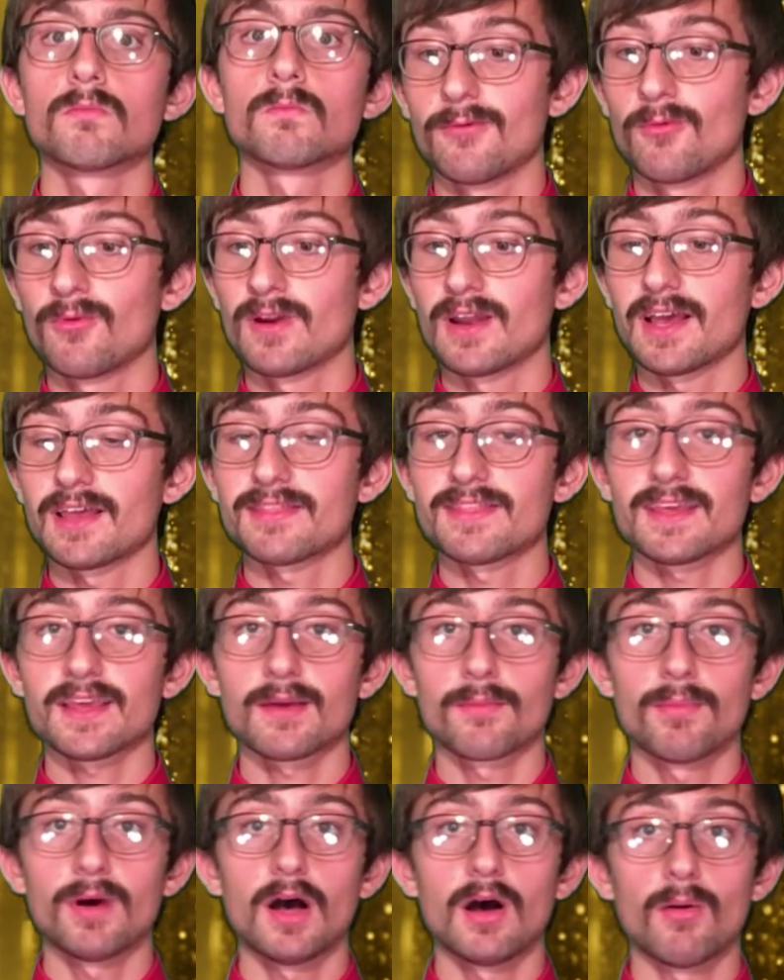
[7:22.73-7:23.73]
When I think
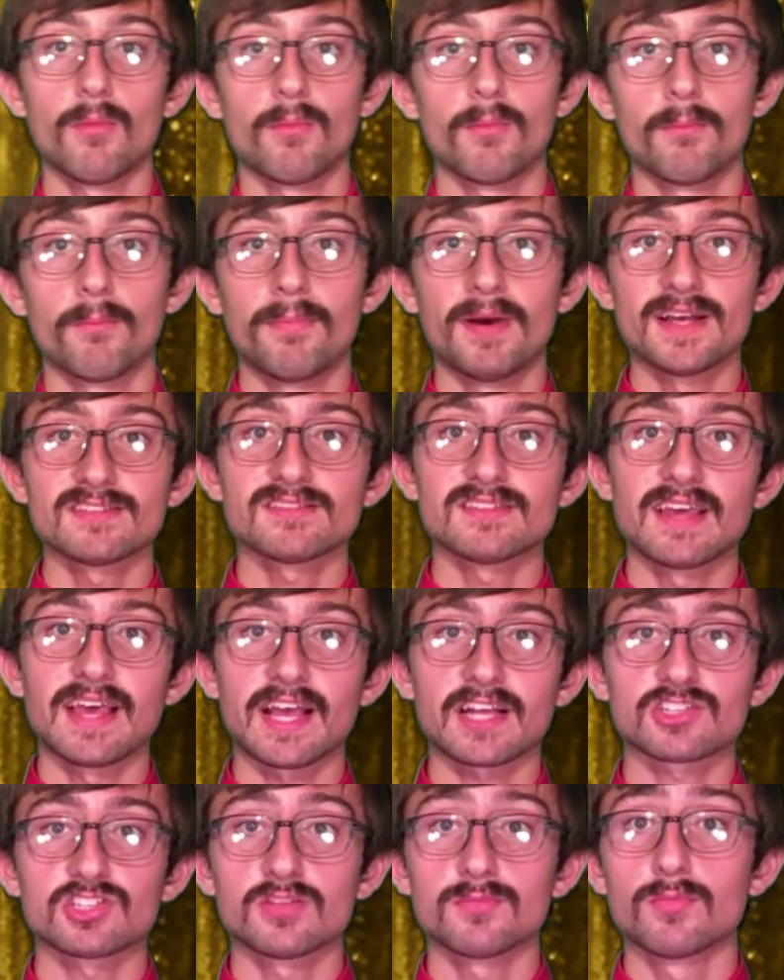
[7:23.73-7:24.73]
about best
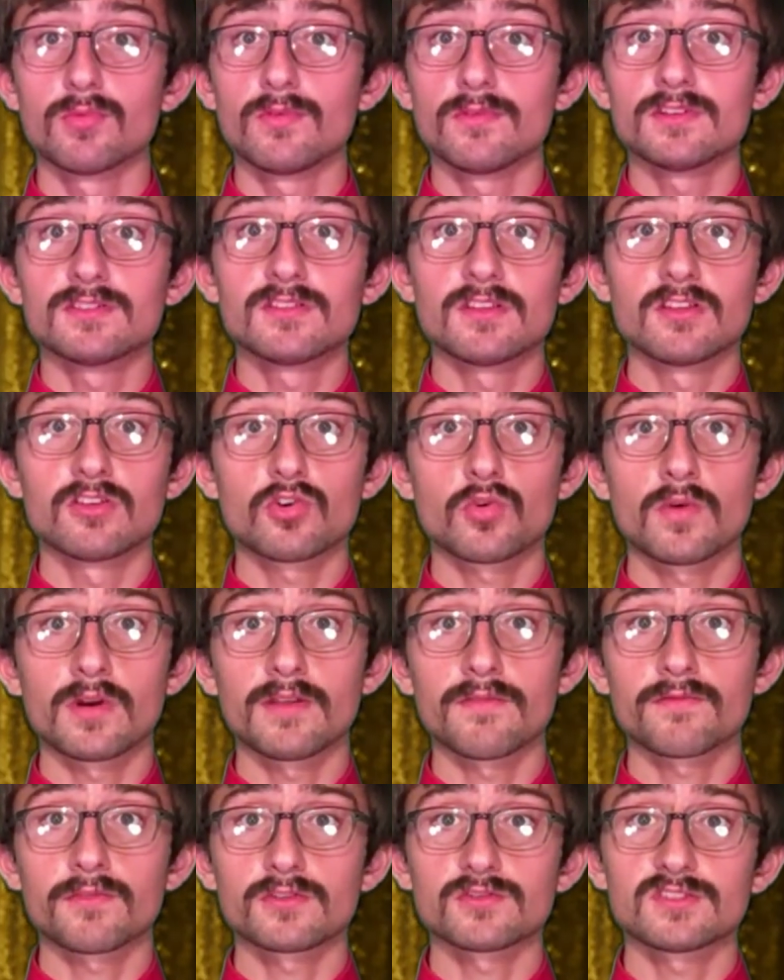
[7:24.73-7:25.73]
action movies of the
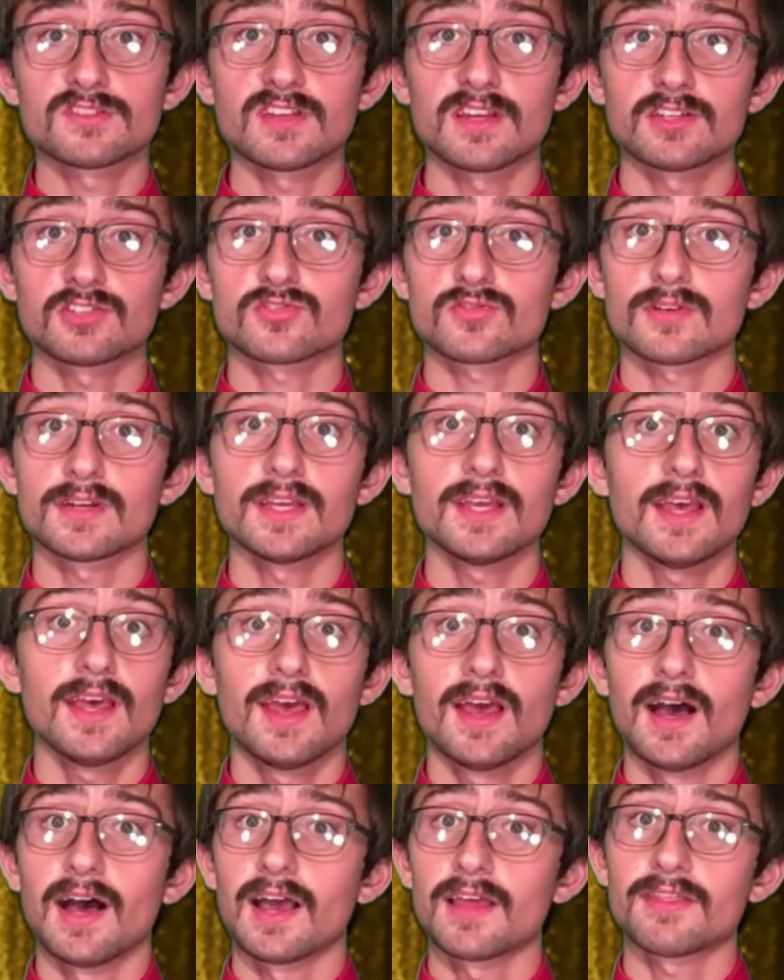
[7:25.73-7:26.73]
21st century,
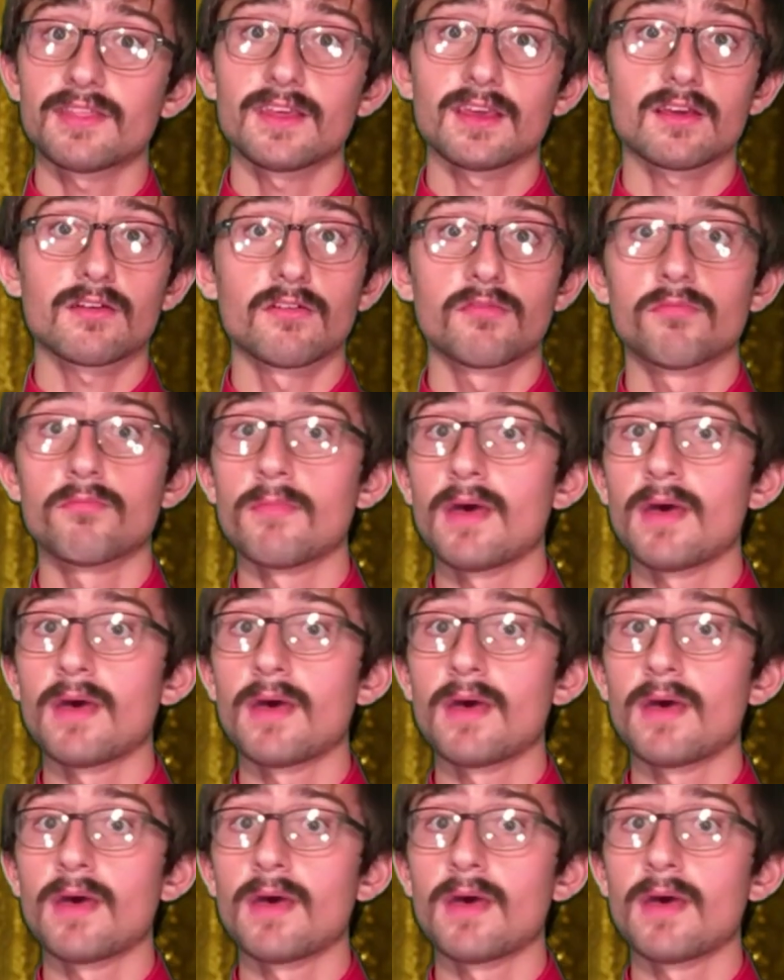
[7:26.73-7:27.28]
I think of